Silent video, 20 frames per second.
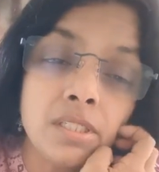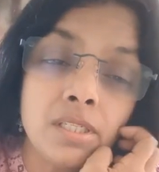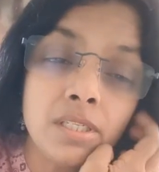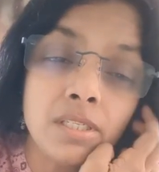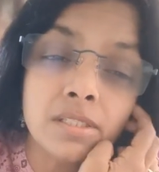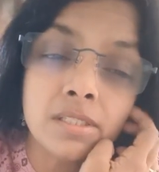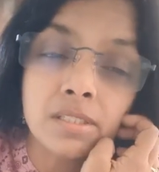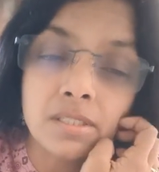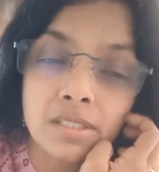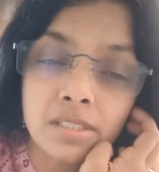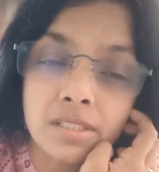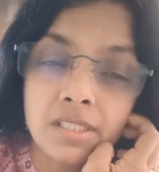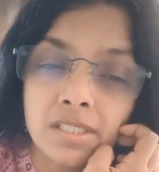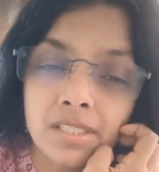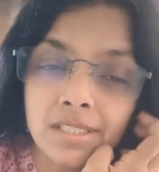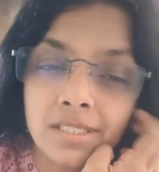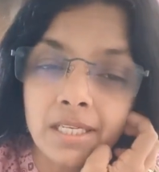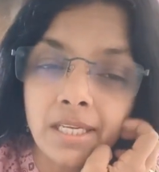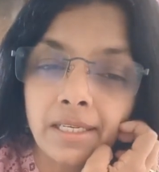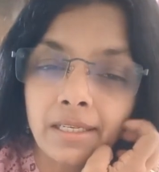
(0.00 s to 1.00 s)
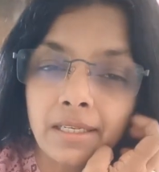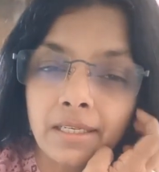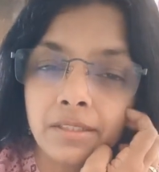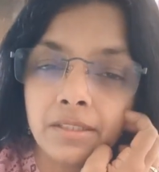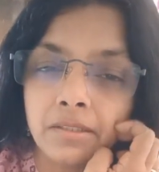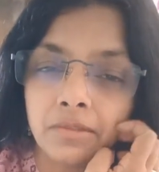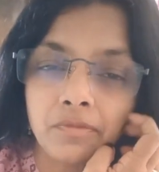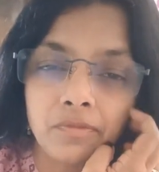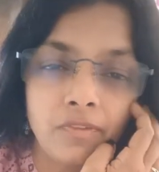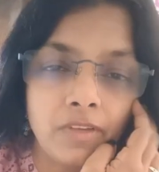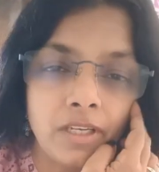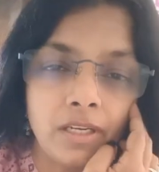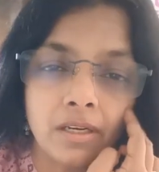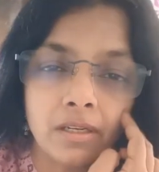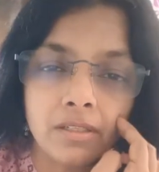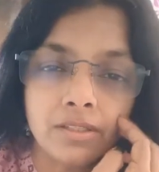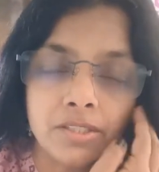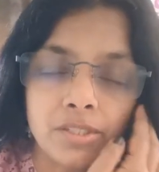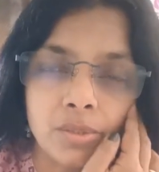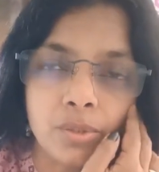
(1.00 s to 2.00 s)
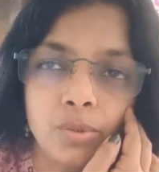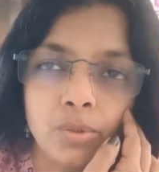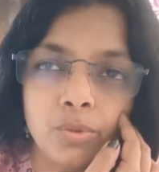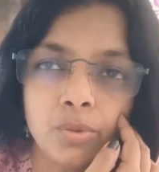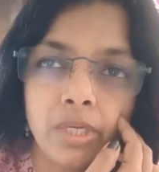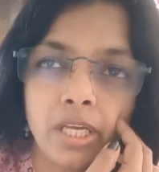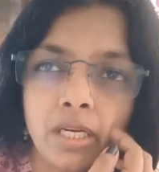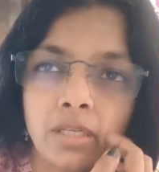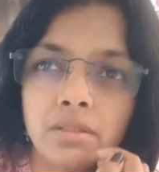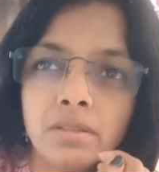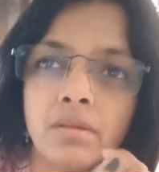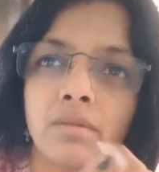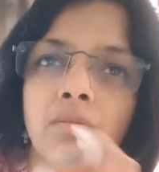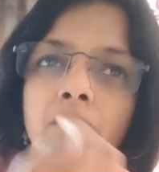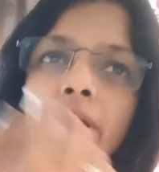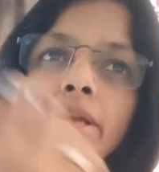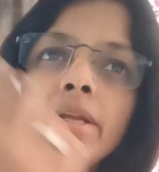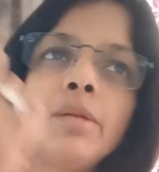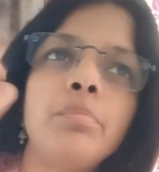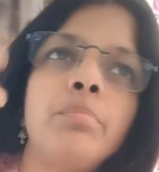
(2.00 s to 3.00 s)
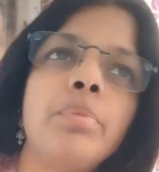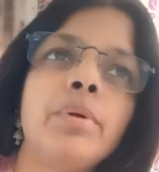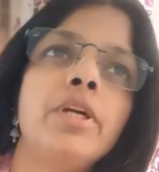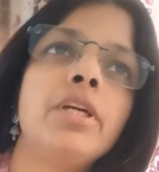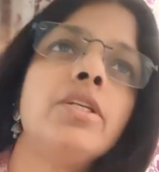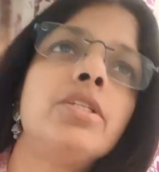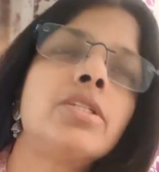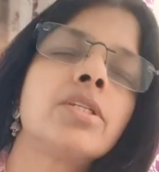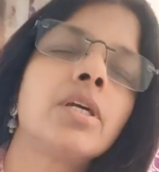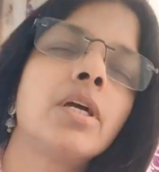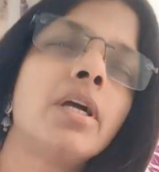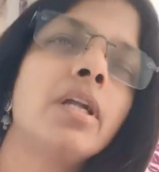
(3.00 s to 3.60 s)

It's slightly difficult, to get the right pitch and